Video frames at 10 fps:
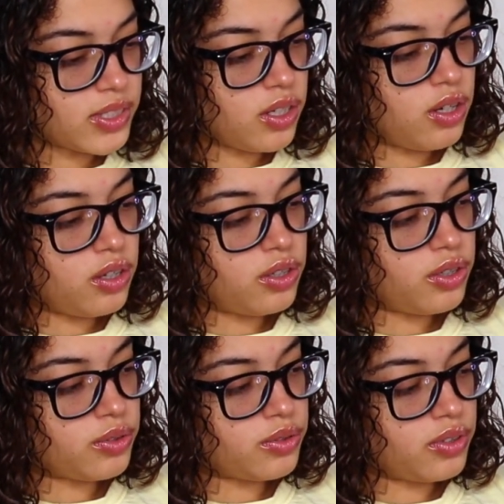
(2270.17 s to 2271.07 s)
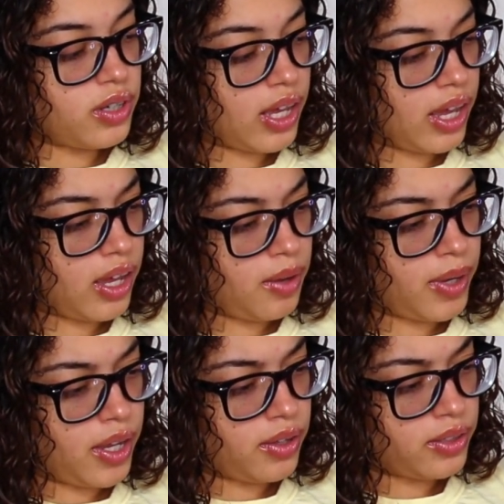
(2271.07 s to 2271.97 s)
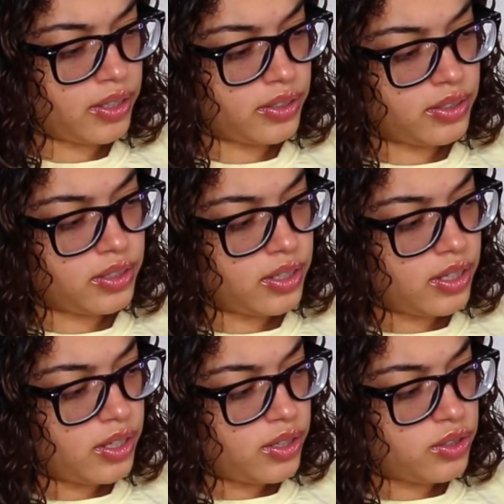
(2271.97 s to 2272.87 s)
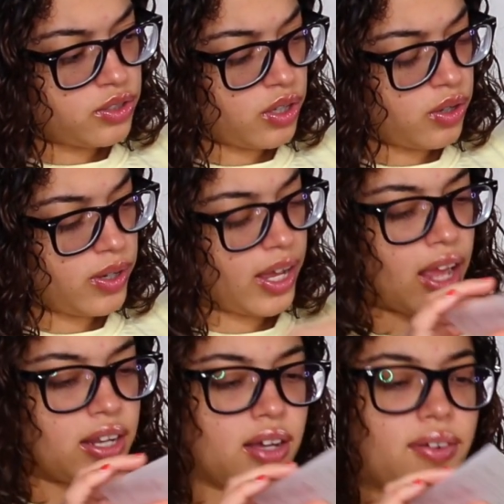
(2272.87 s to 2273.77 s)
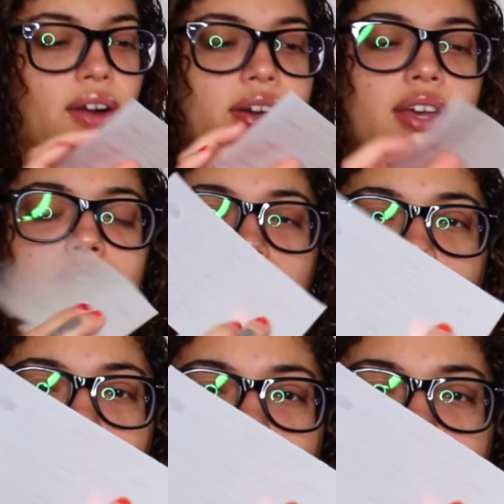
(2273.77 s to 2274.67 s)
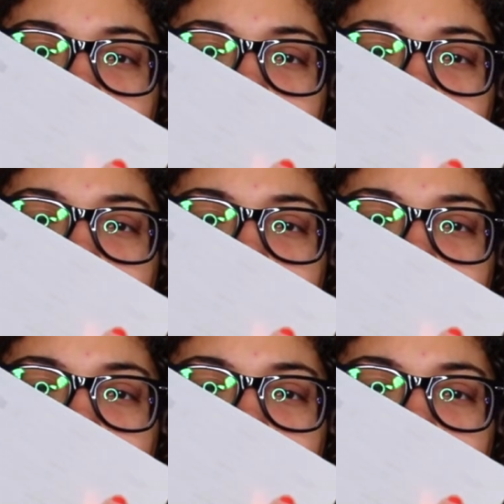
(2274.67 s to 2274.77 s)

Oh, okay, wait, hold on. So I love how it gives you another one.